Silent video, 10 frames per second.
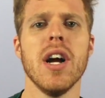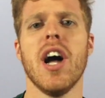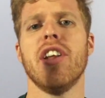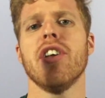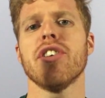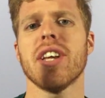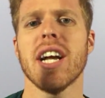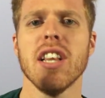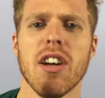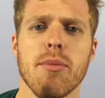Another thing
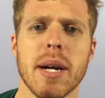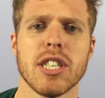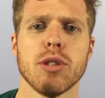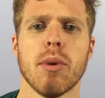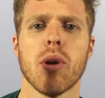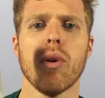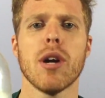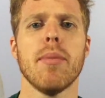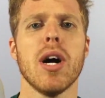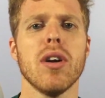I love about the smart
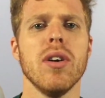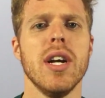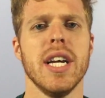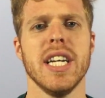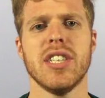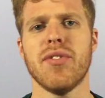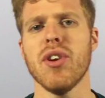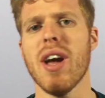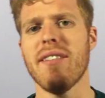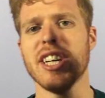water bottle is if
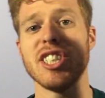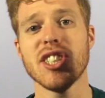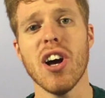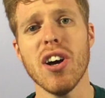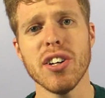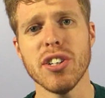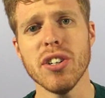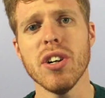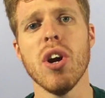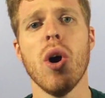you have a Sawyer